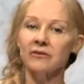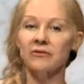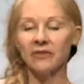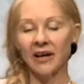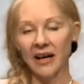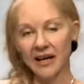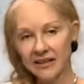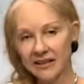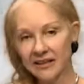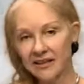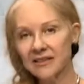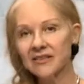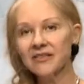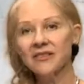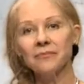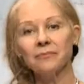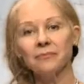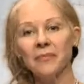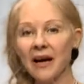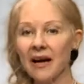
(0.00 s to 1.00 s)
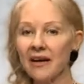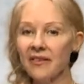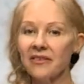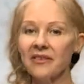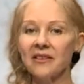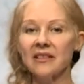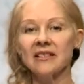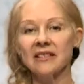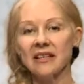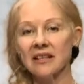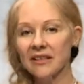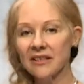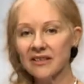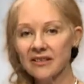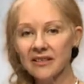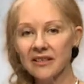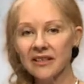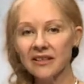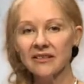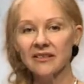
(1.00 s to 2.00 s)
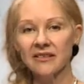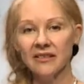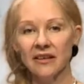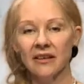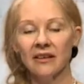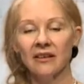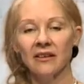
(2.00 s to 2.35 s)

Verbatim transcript: finance, math, and statistics.